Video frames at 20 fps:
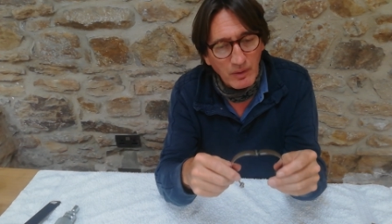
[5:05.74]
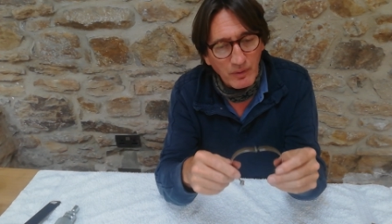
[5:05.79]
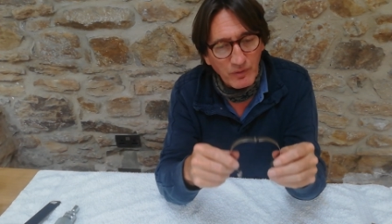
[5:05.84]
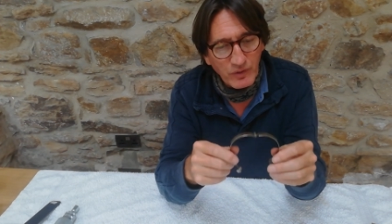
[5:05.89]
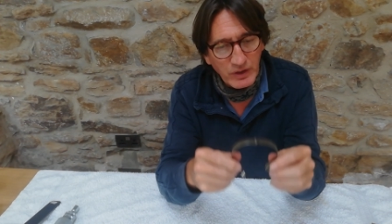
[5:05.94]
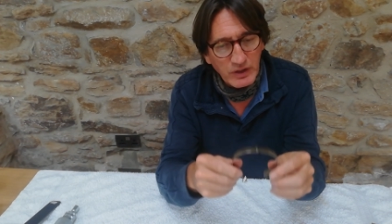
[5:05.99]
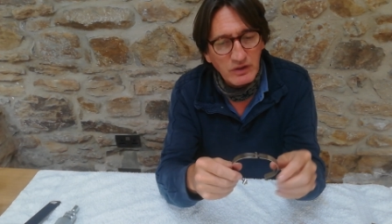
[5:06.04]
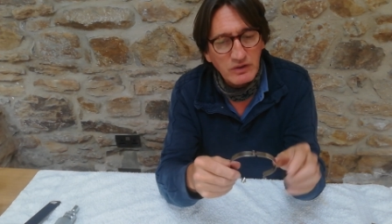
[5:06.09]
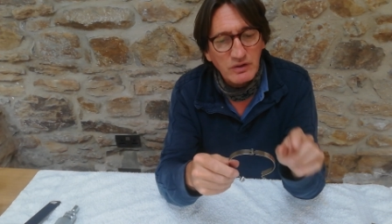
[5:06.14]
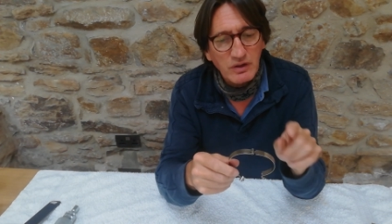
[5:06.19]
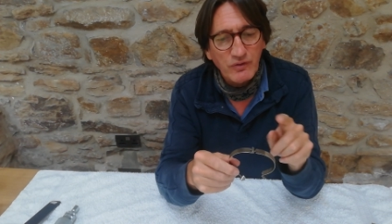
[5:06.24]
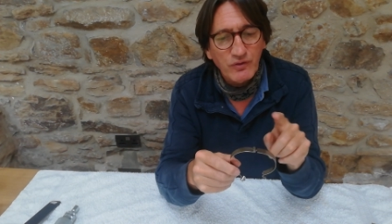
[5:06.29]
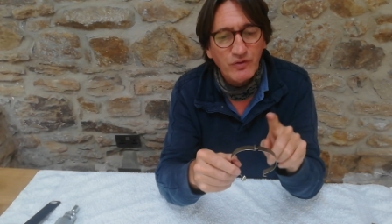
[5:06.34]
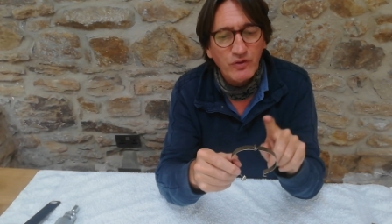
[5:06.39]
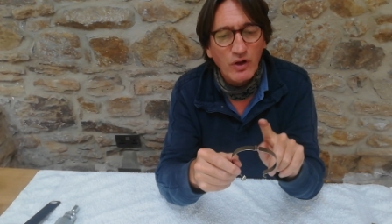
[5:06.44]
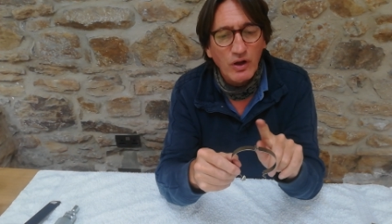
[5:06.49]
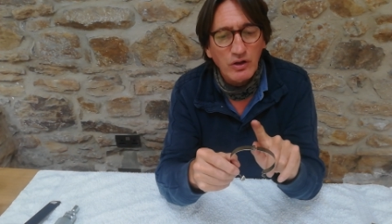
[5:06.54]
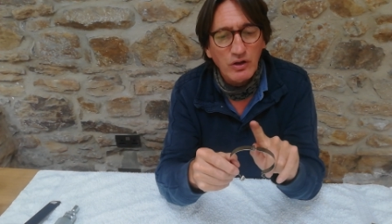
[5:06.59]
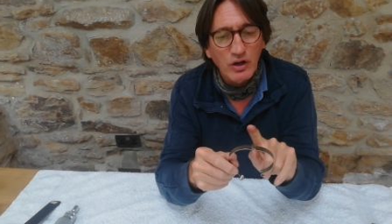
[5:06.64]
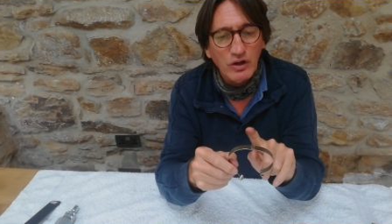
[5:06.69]
These
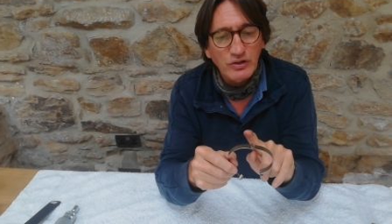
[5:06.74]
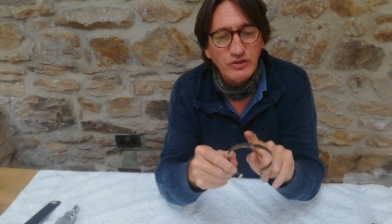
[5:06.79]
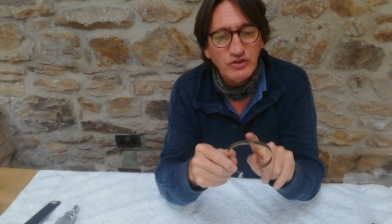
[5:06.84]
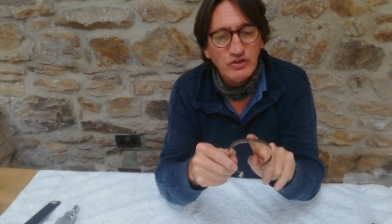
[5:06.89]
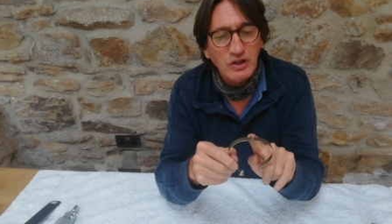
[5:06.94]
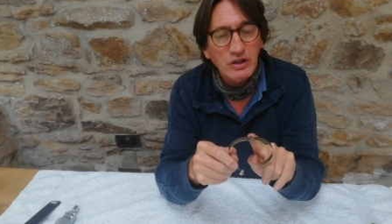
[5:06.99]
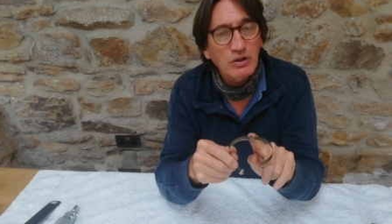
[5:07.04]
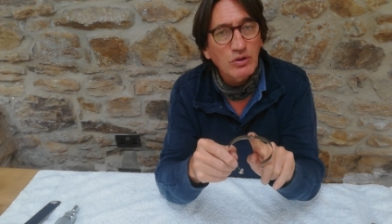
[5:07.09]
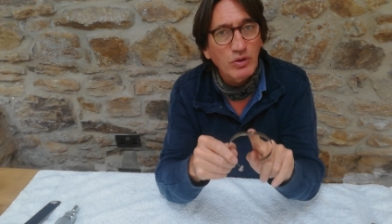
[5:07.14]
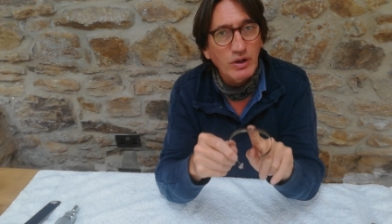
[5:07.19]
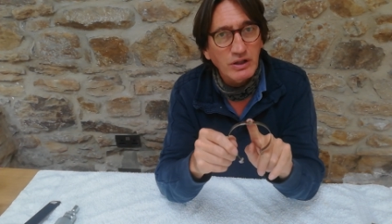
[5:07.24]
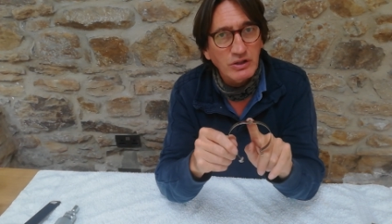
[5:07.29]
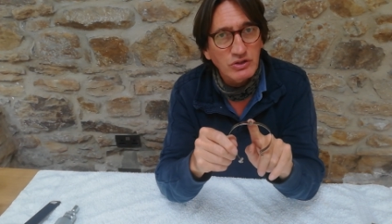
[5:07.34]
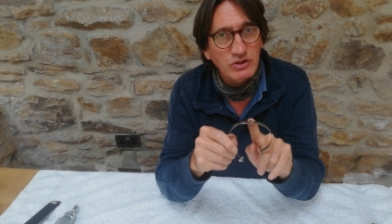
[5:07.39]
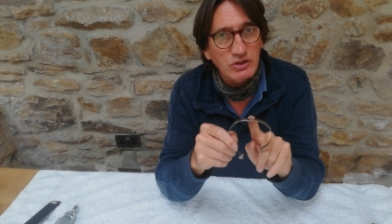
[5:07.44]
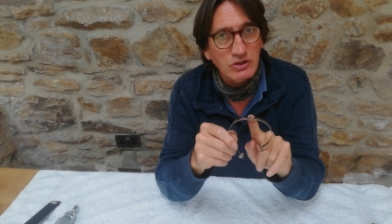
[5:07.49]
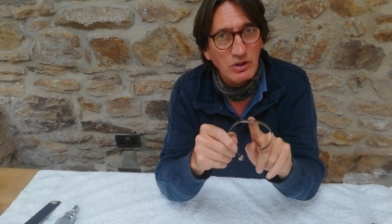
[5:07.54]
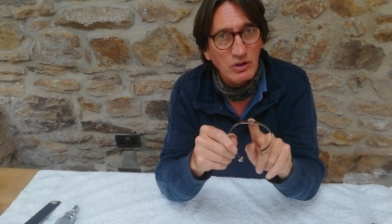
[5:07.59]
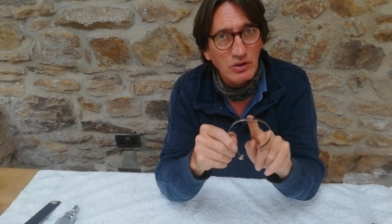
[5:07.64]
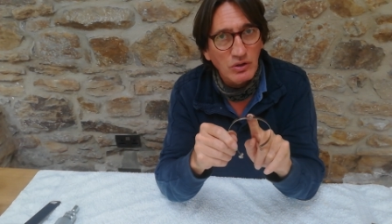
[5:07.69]
have got a single
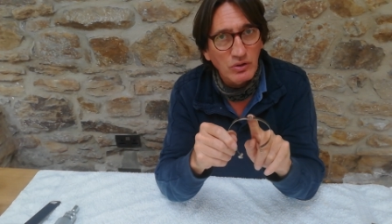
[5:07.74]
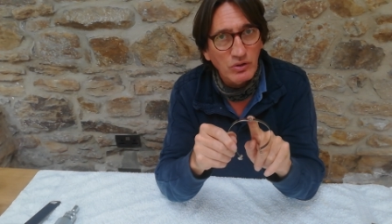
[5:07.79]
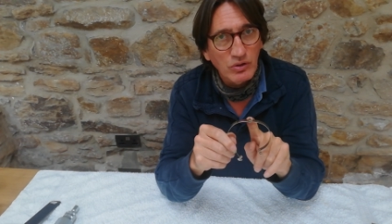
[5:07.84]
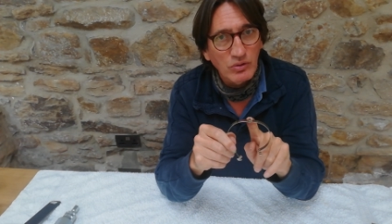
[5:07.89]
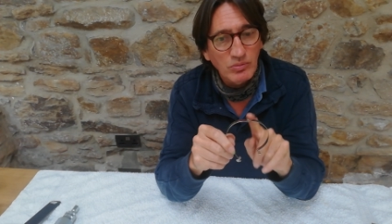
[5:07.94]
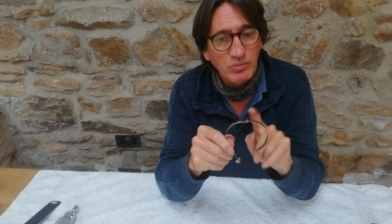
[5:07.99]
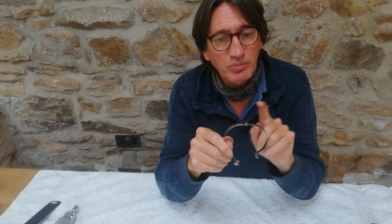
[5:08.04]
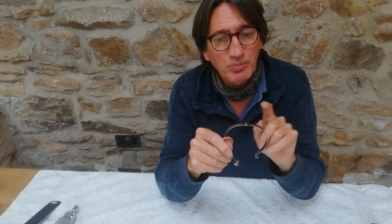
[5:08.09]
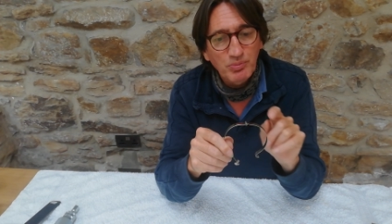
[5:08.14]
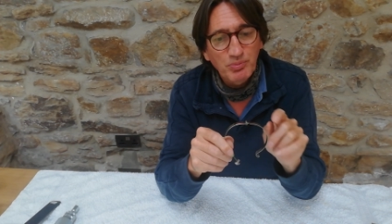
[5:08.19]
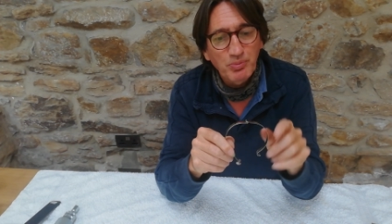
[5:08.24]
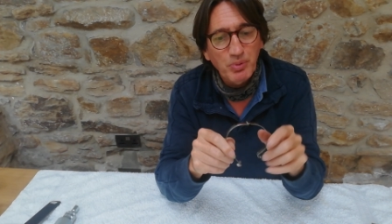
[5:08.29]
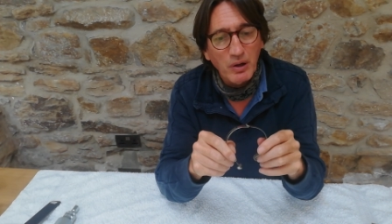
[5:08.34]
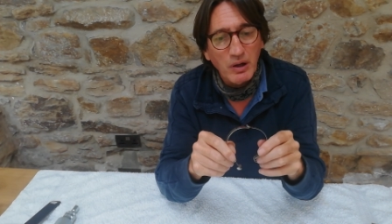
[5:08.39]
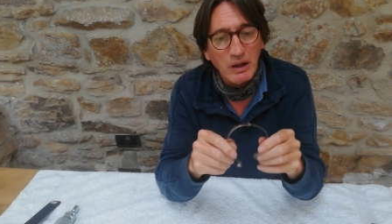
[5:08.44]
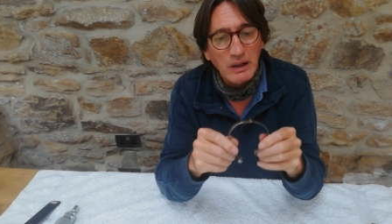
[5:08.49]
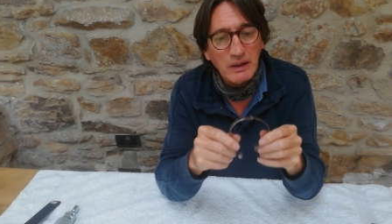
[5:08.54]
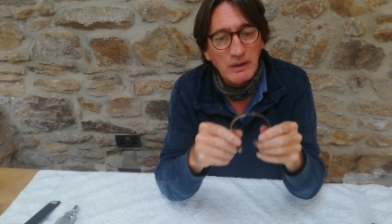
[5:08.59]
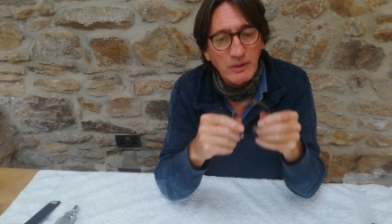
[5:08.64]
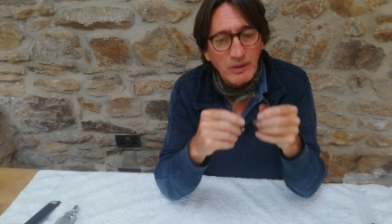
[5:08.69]
hinge on them,
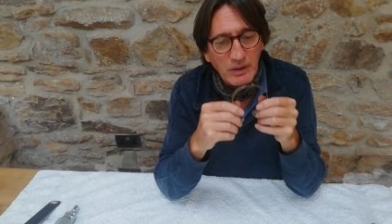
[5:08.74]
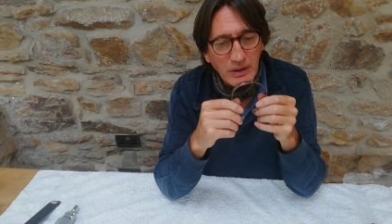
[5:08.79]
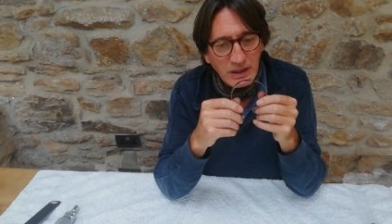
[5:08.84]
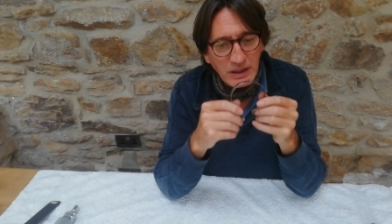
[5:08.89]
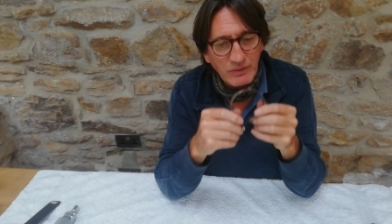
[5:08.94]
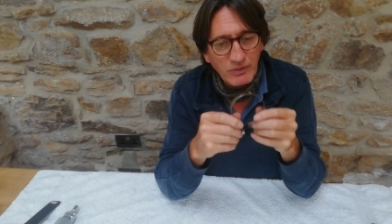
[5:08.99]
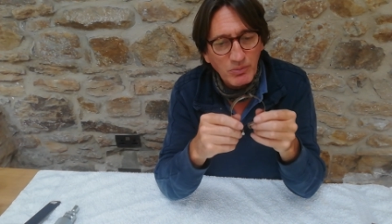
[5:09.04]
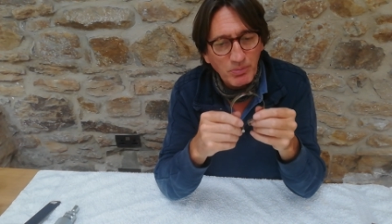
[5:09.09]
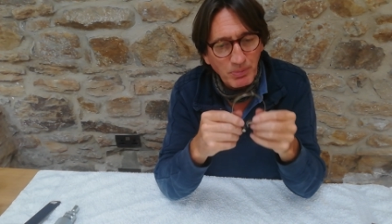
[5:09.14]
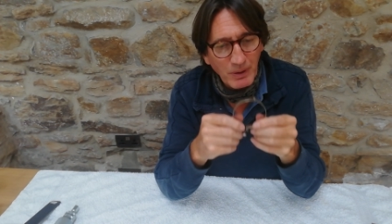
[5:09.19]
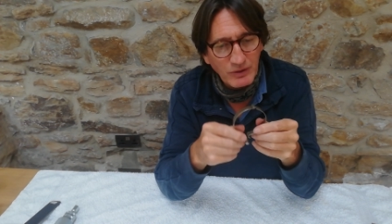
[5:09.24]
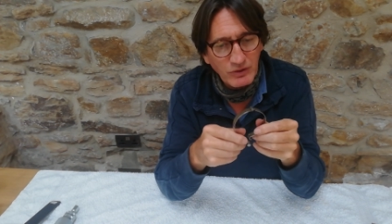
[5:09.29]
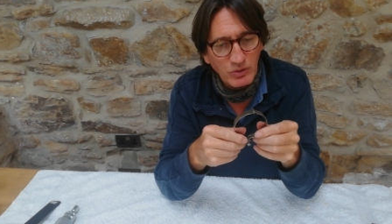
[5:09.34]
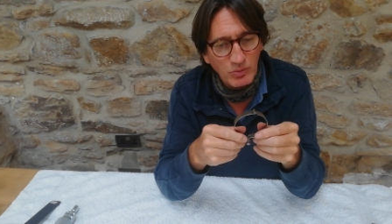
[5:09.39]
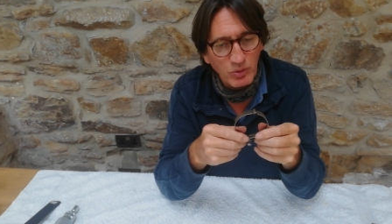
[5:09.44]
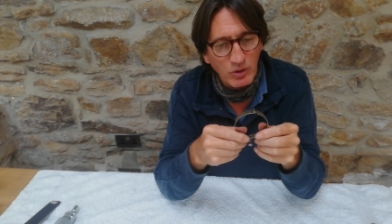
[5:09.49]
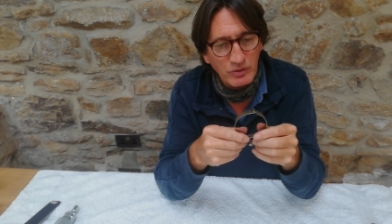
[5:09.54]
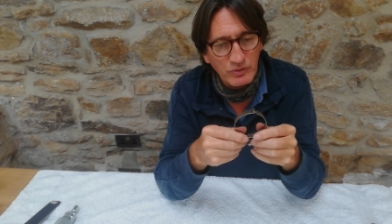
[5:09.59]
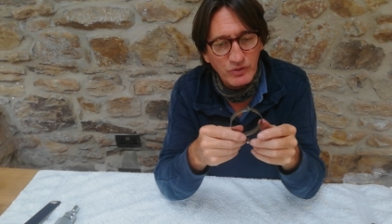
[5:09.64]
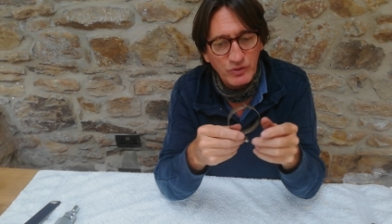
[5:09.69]
but the even better
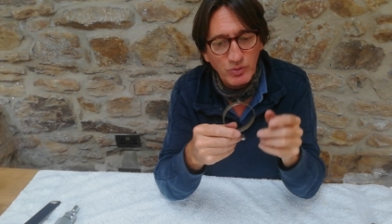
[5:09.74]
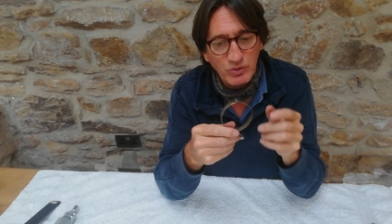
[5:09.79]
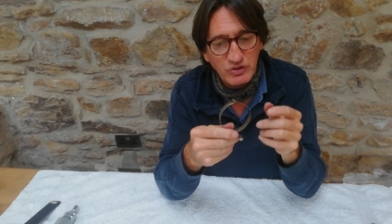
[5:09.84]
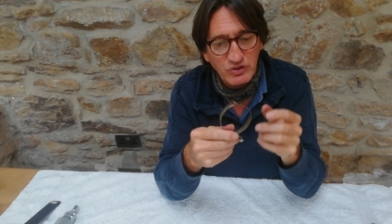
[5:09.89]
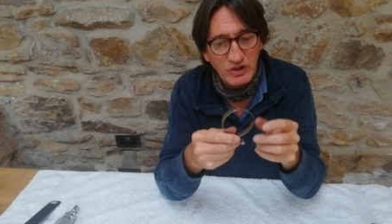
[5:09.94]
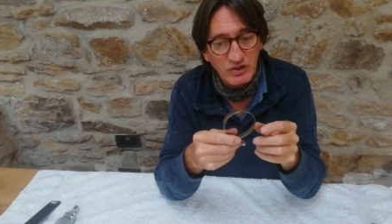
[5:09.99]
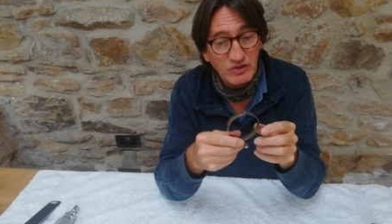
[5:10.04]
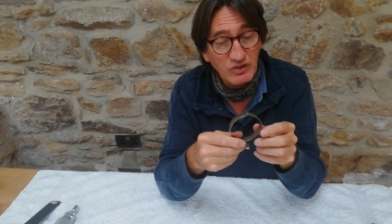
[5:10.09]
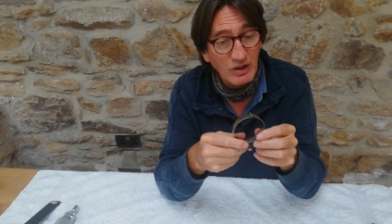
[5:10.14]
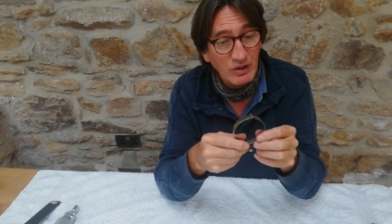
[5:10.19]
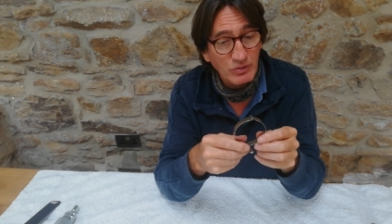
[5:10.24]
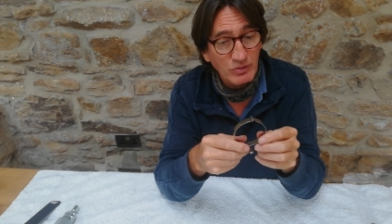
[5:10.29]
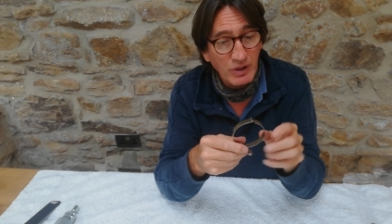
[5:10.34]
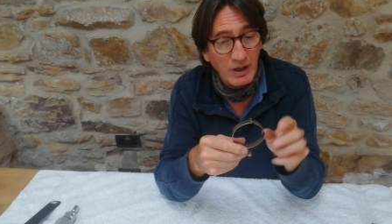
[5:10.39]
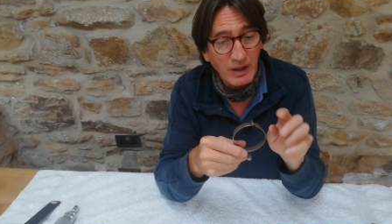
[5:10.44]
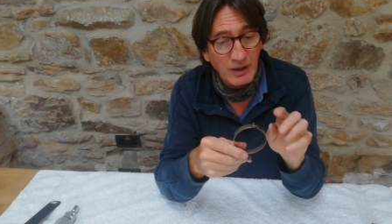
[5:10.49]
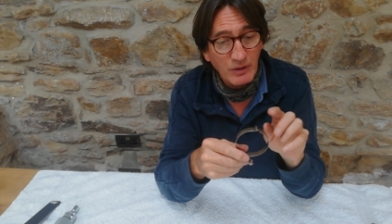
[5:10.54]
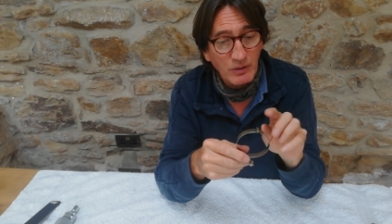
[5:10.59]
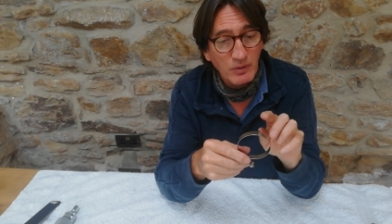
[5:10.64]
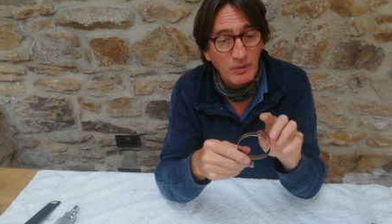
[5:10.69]
ones, which they sell
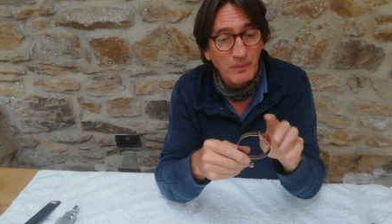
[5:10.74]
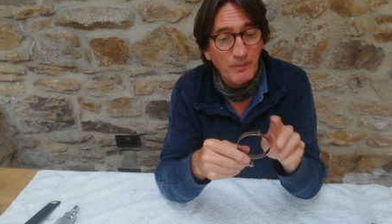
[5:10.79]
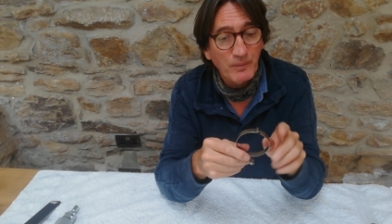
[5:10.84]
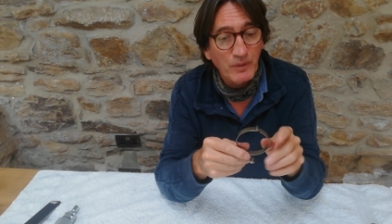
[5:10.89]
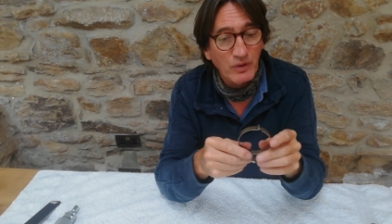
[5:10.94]
now,